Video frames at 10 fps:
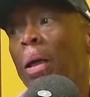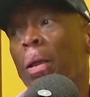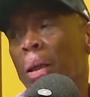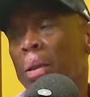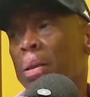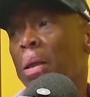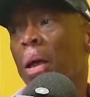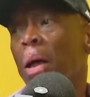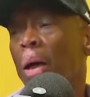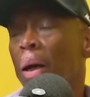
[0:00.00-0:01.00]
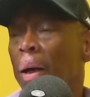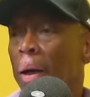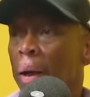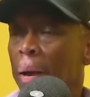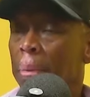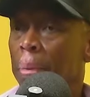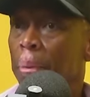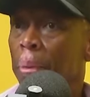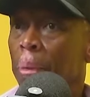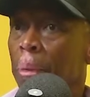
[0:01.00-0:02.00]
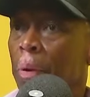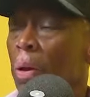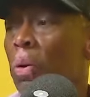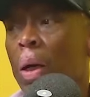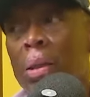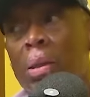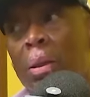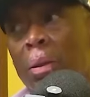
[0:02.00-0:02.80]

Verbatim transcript: Yes, um, Lucas,